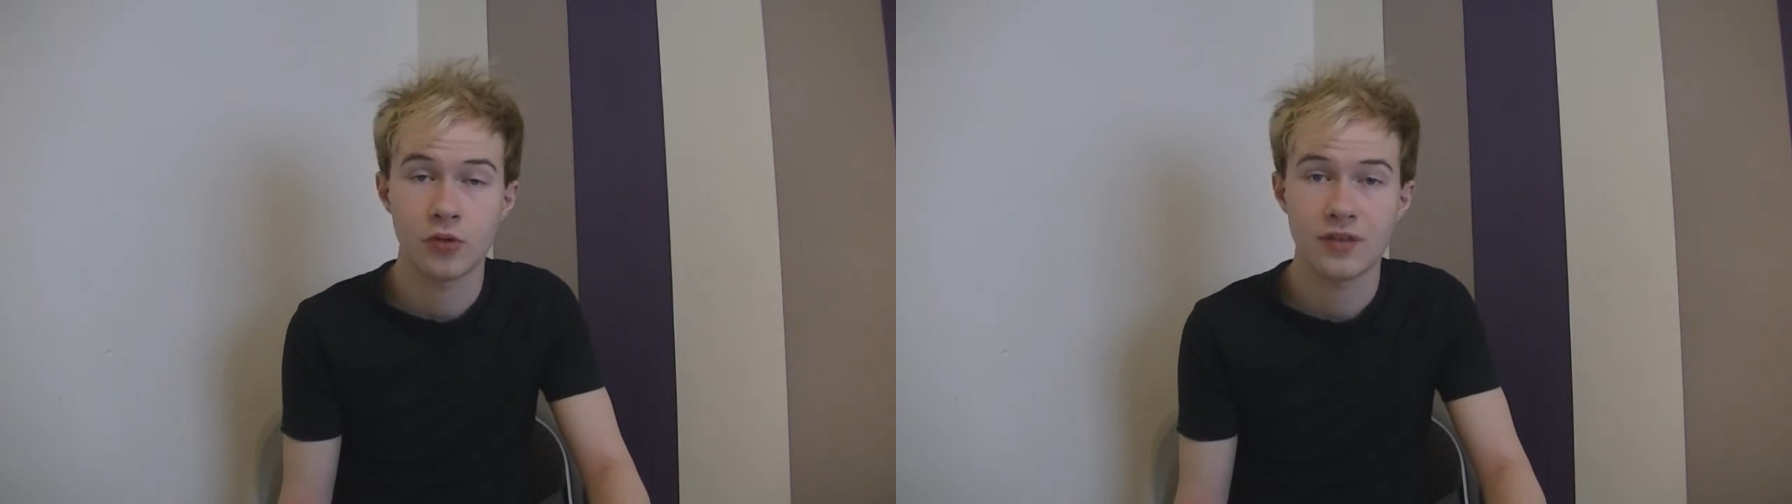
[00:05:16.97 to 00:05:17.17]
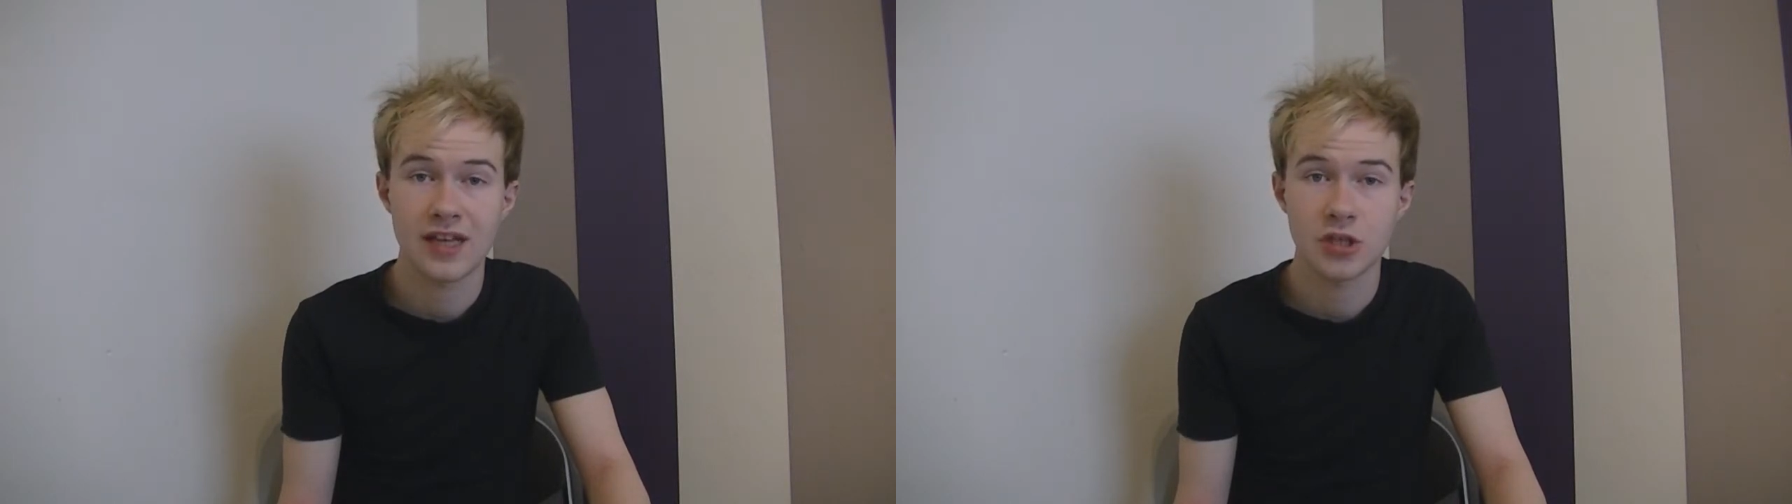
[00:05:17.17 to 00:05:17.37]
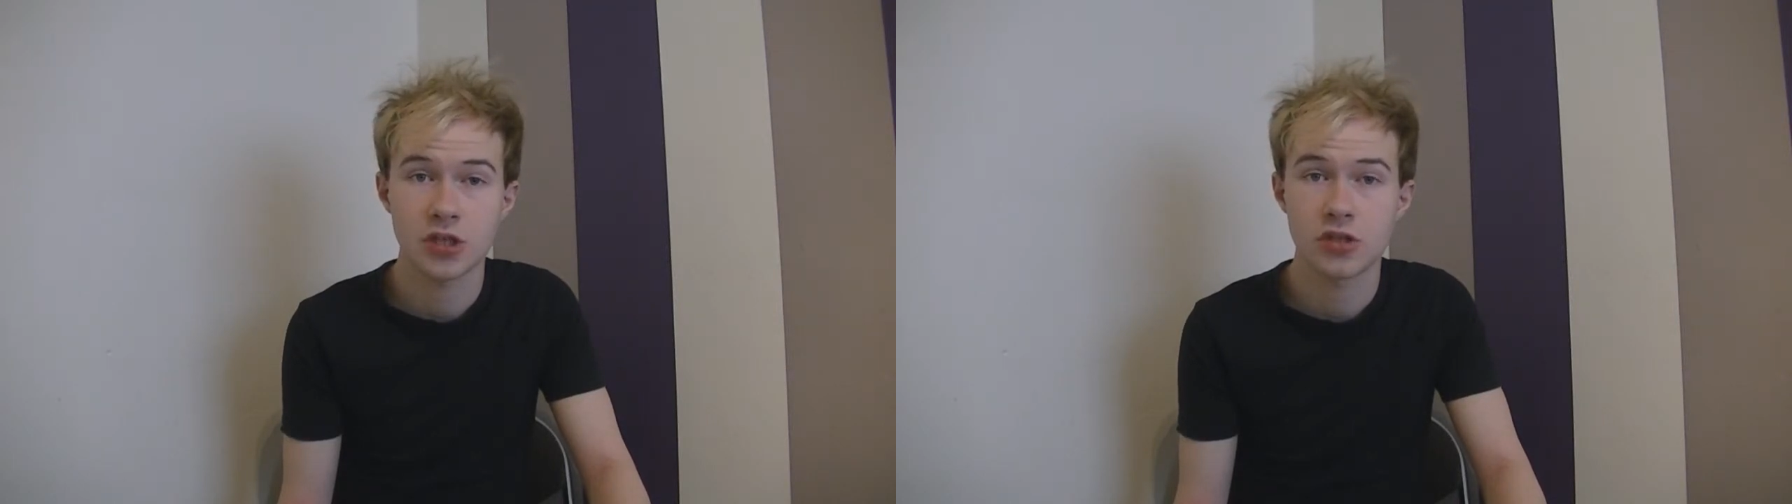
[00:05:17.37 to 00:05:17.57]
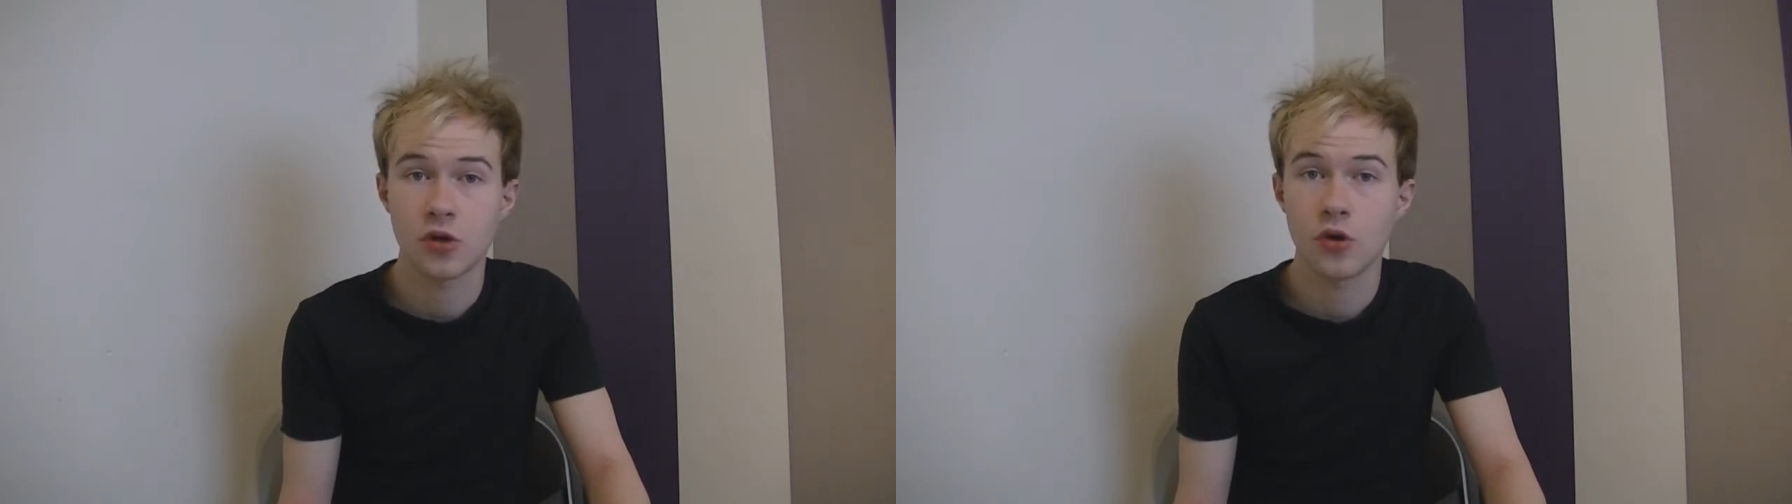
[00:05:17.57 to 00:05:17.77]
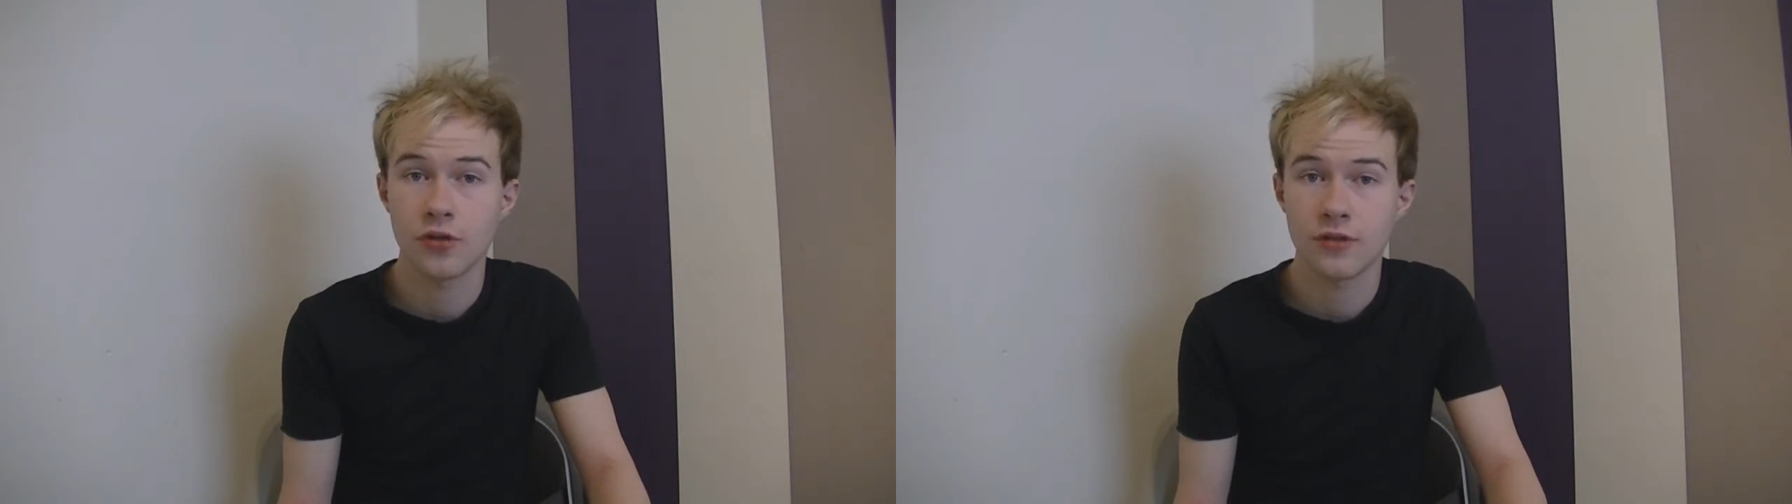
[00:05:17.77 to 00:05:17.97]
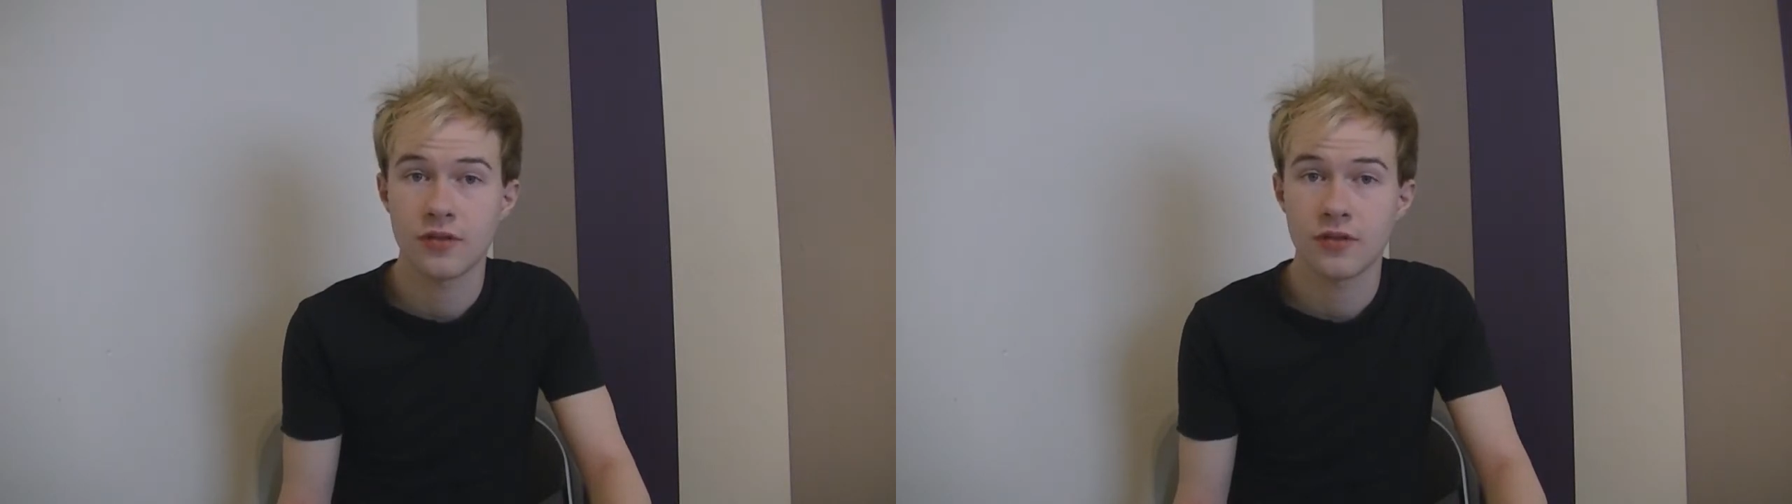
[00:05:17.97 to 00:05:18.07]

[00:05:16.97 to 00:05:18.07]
danger to other